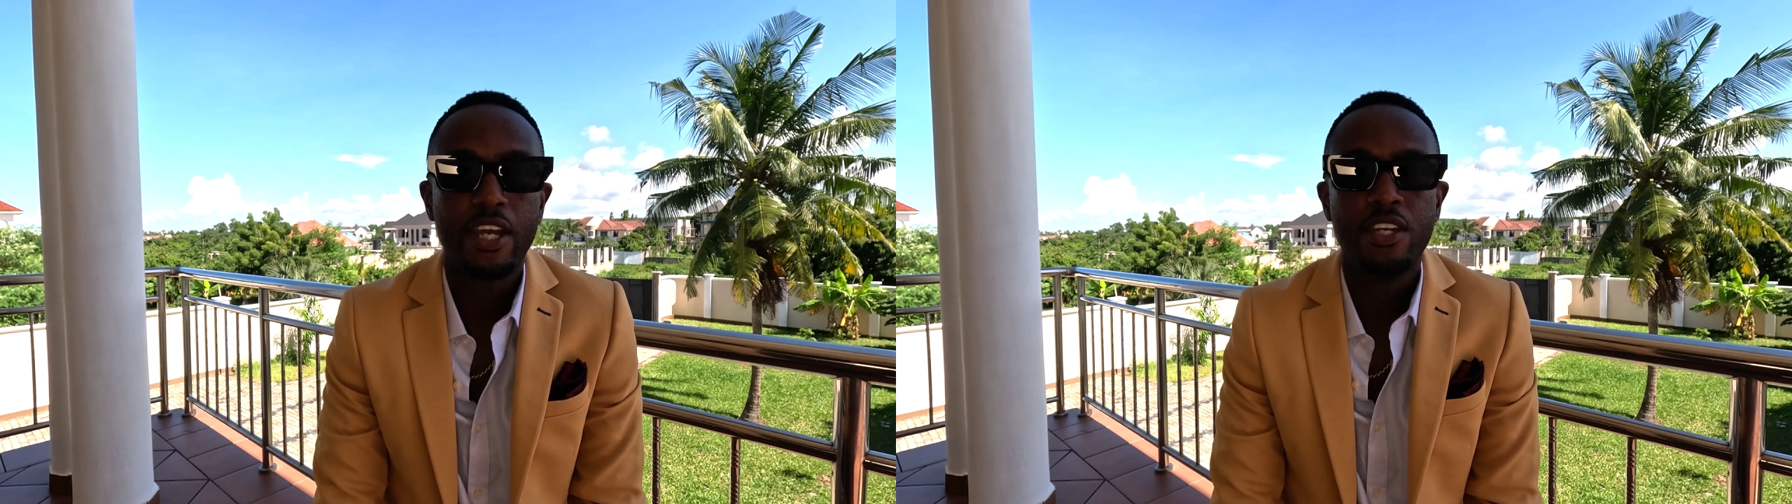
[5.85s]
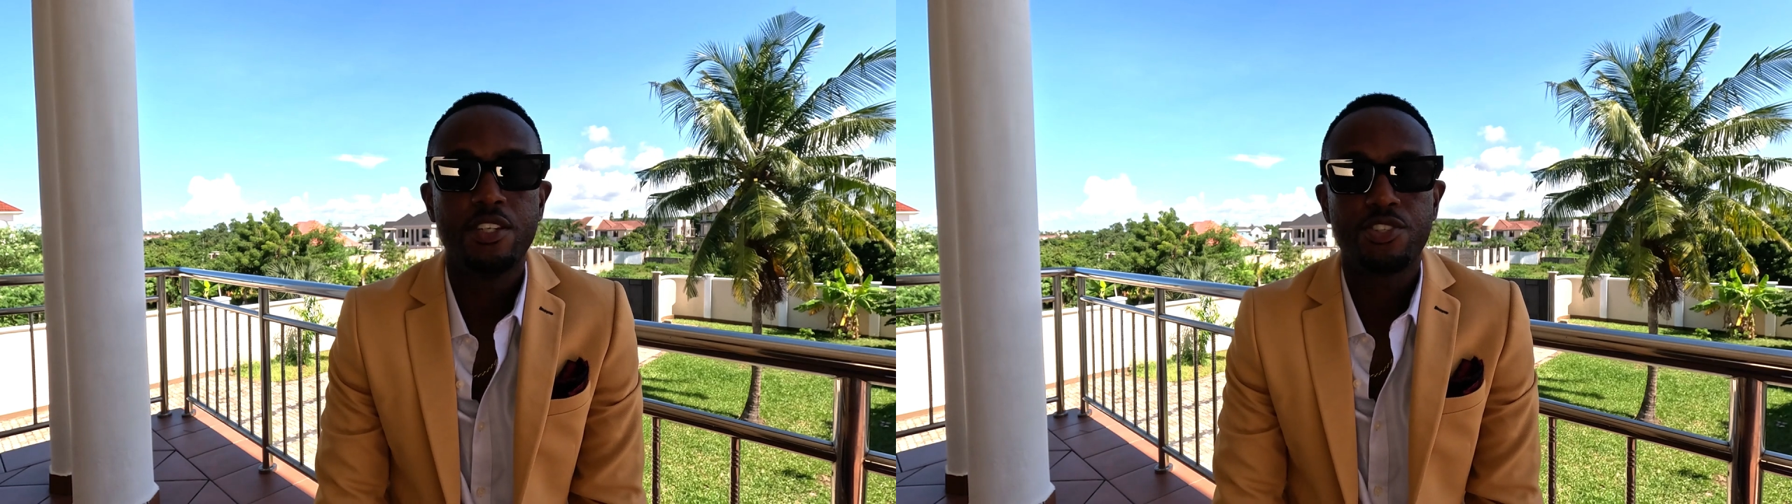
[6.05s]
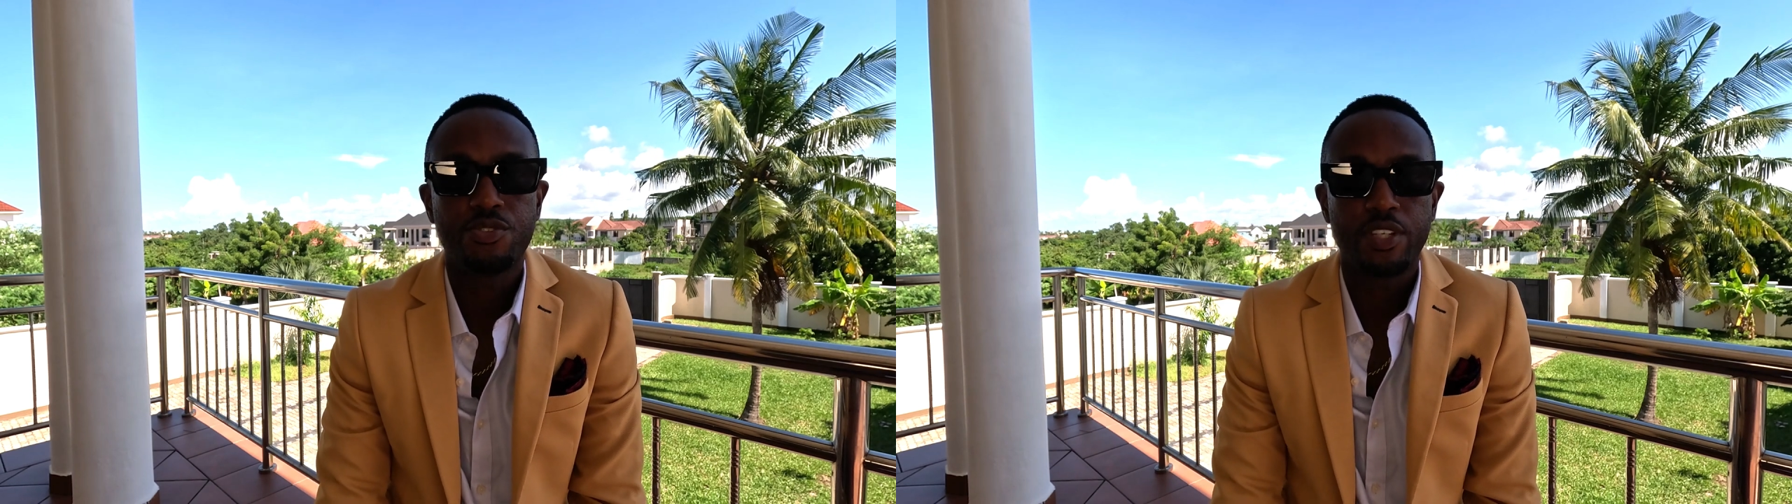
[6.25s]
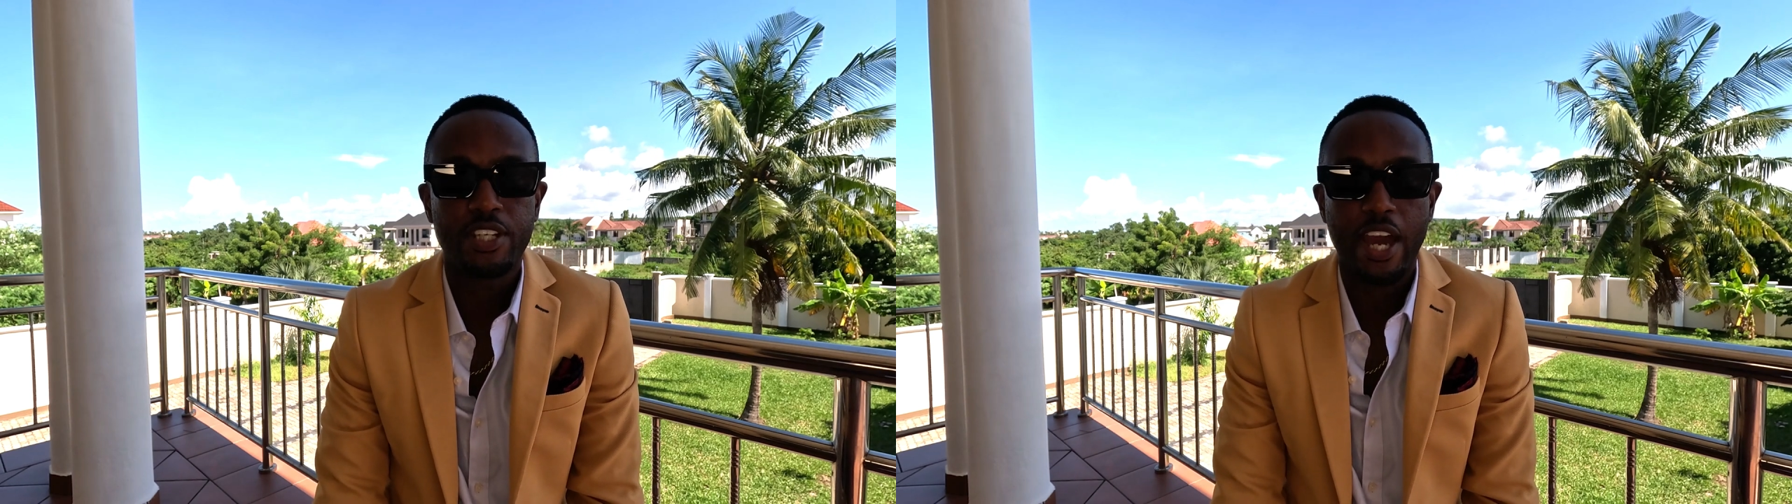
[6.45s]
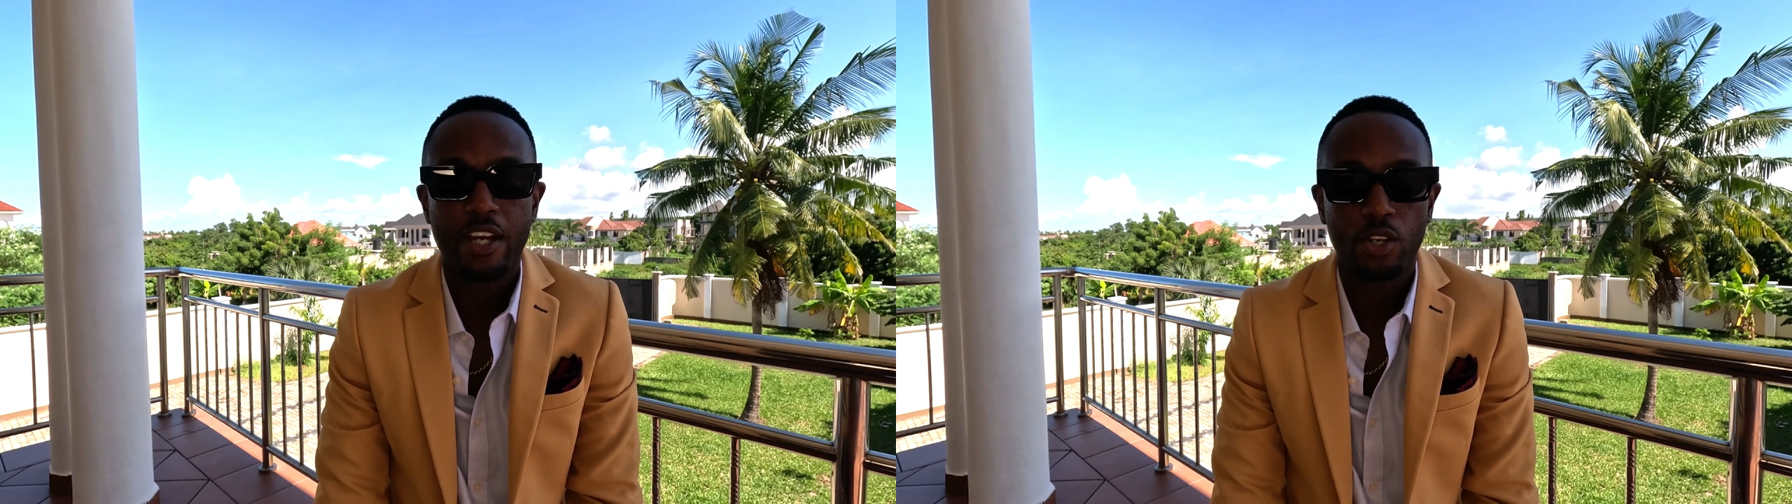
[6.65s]
industry
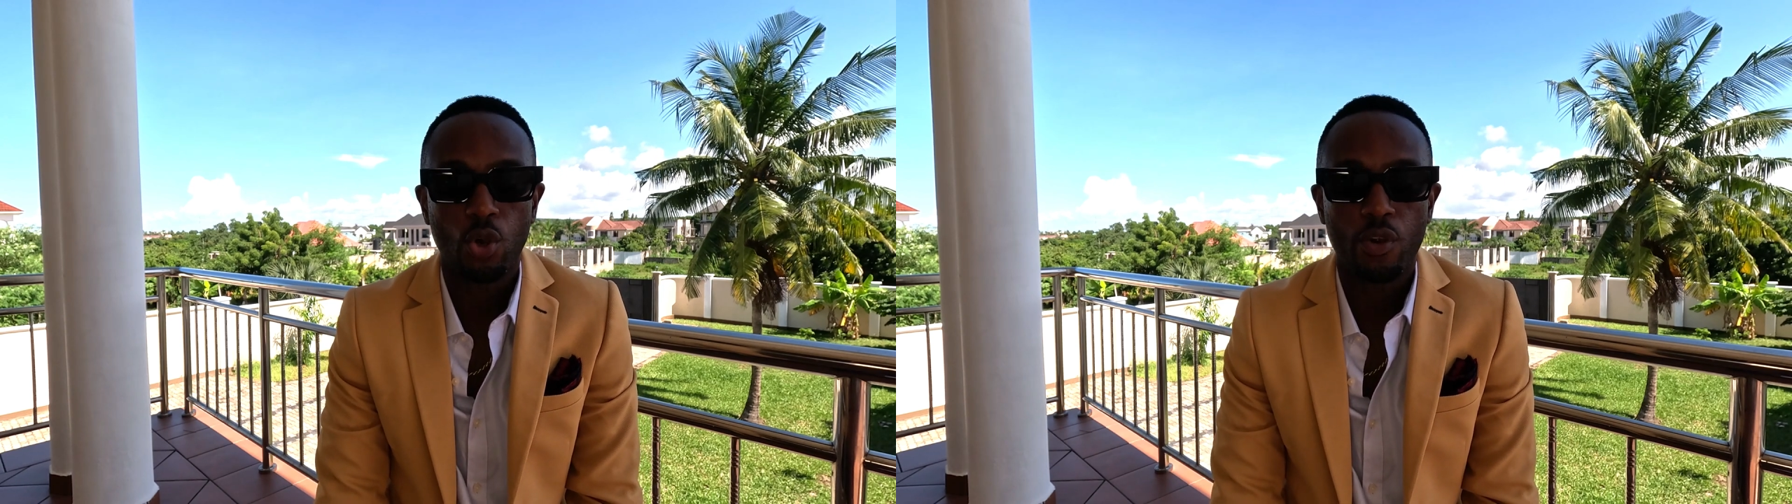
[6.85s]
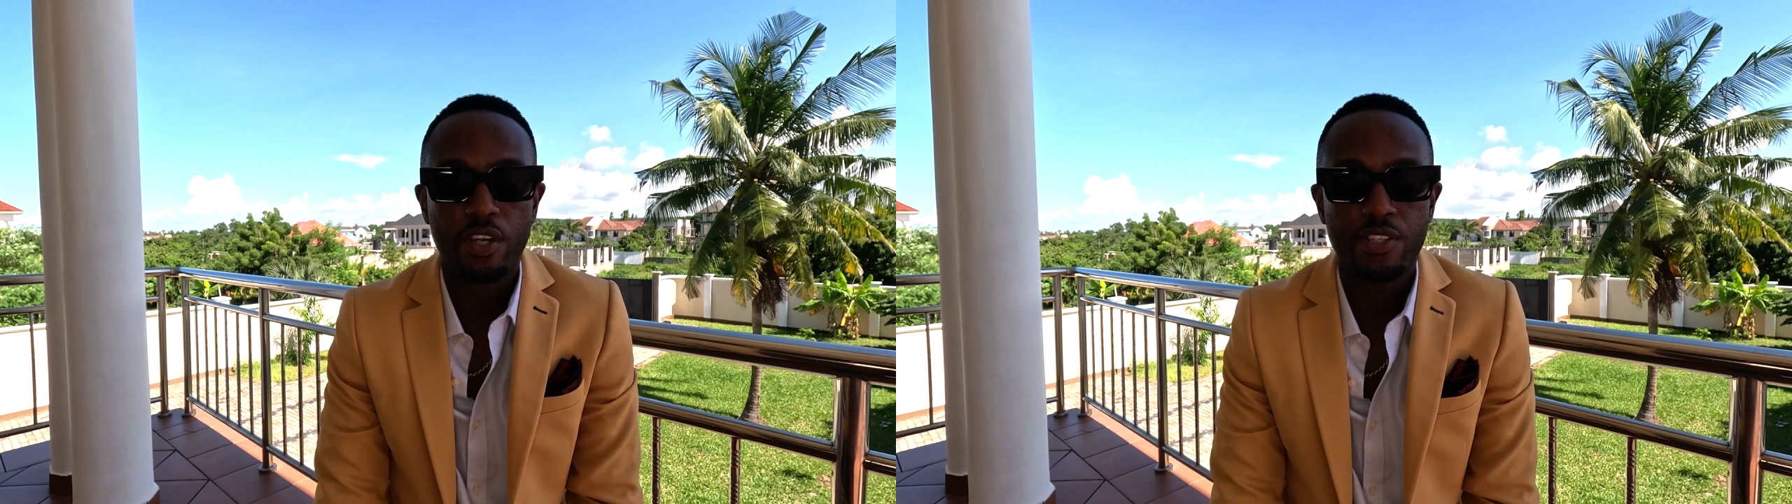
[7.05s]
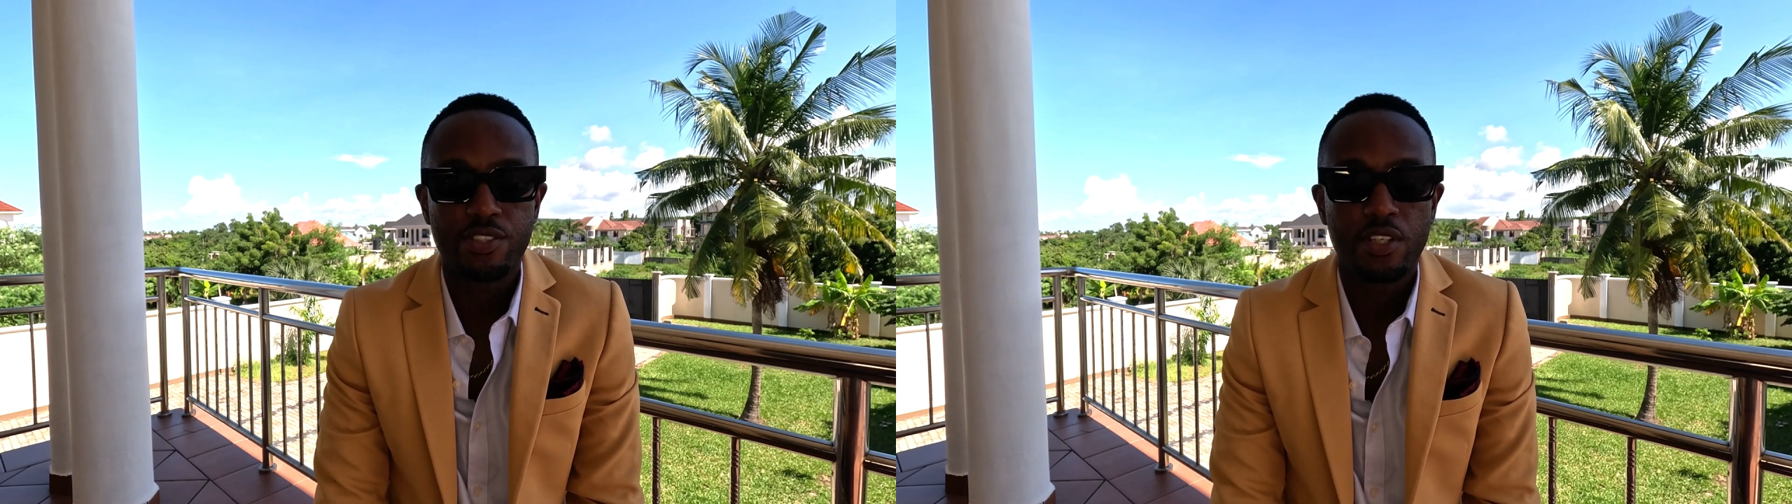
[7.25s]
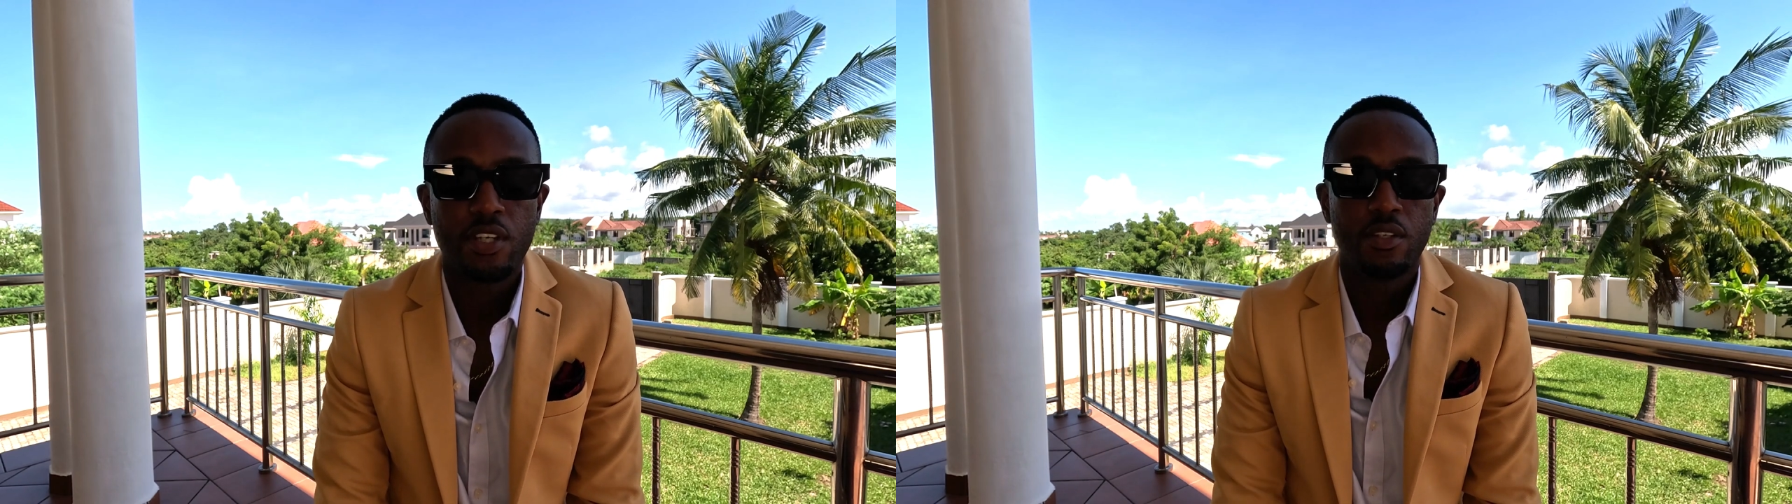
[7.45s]
categories